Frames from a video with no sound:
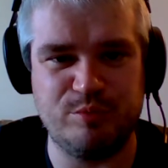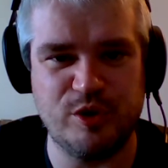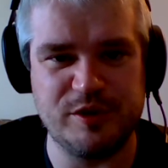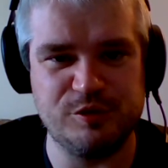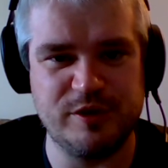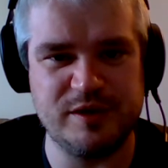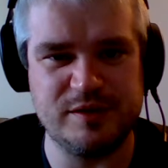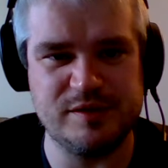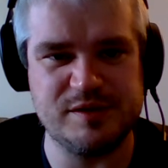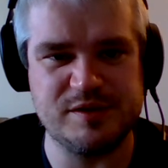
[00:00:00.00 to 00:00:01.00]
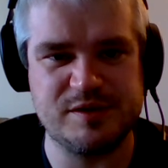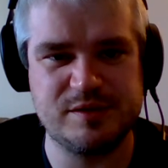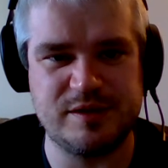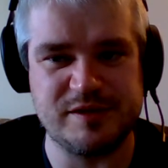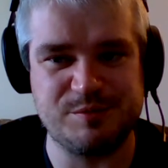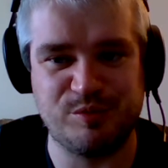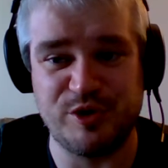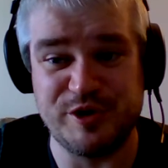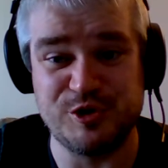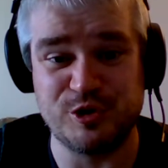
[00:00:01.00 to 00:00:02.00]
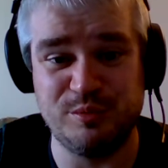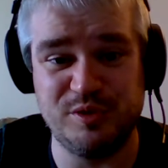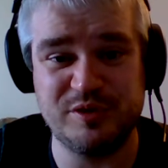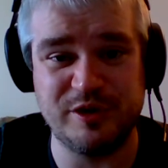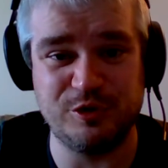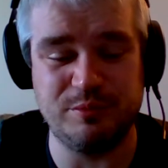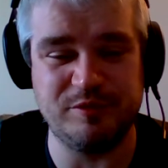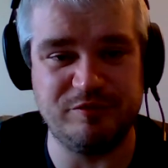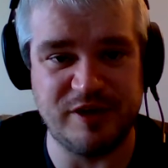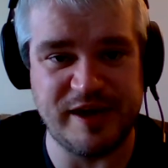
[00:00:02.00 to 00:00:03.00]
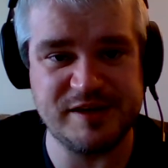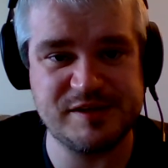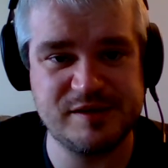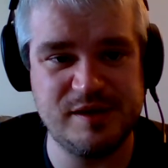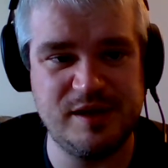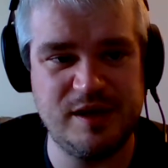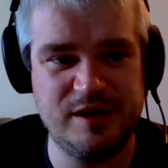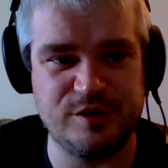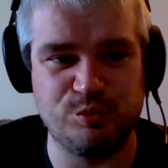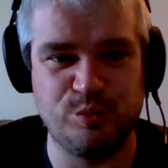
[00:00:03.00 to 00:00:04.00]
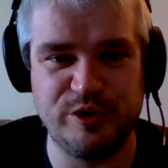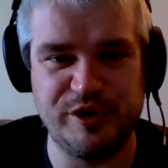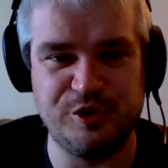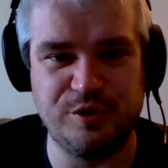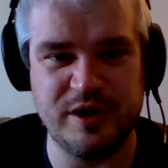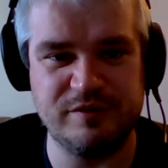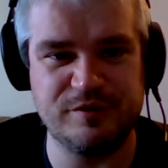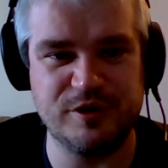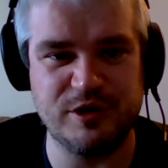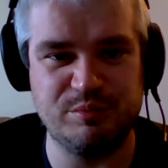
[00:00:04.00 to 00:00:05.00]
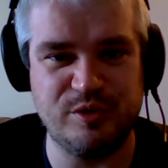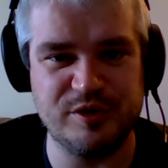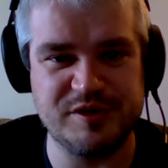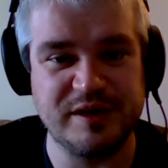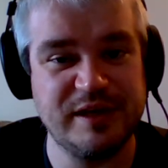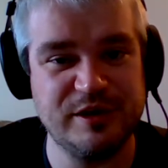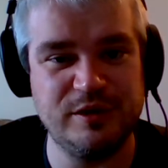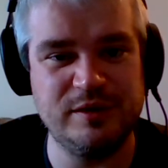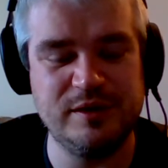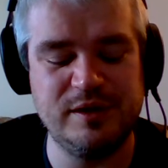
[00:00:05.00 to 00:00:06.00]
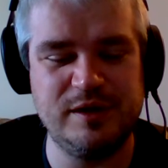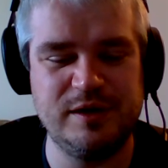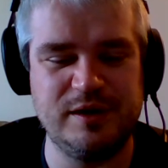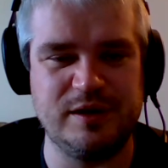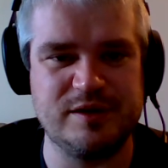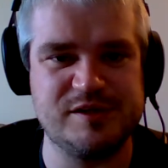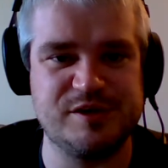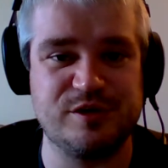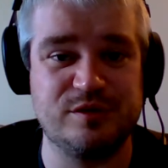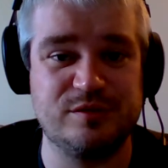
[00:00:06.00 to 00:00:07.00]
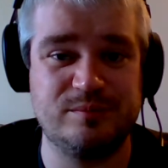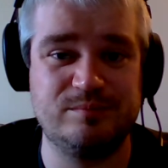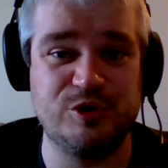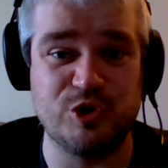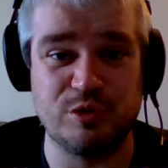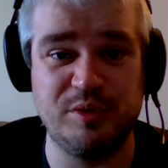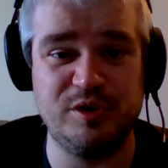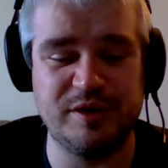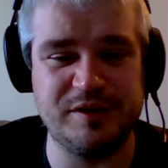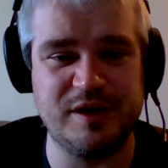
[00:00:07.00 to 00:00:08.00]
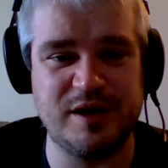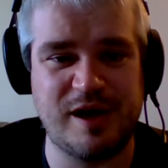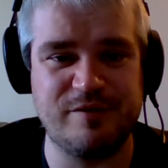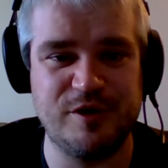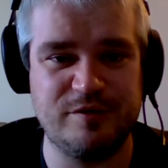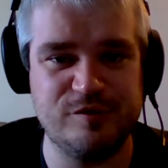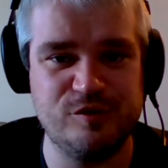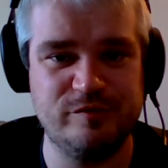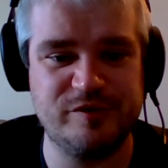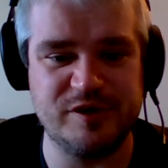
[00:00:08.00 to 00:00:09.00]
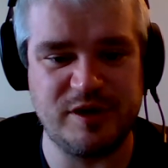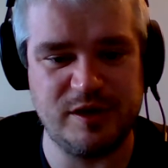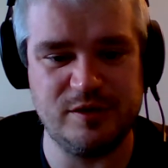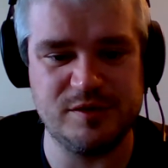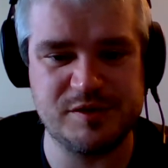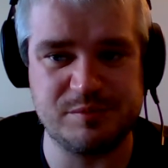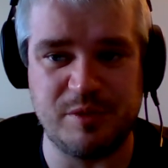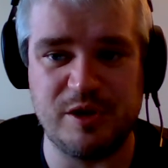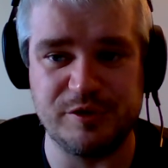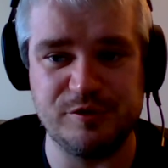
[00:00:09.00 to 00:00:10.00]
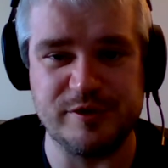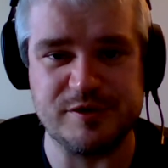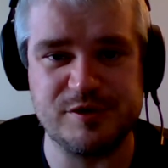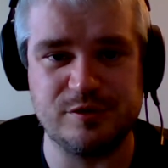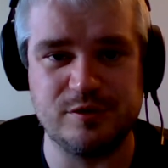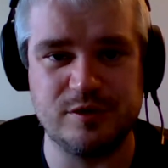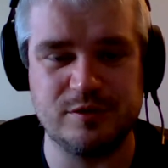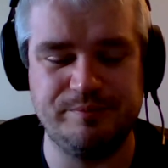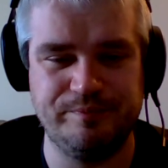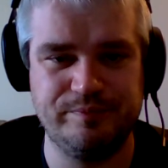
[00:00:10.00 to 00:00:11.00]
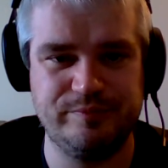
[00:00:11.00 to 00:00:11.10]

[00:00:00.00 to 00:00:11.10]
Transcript: point unit that's pretty durable, can go up the flanks. They're really annoying for your opponent to kill because they're durable and they have enough oomph to kill small units. So they're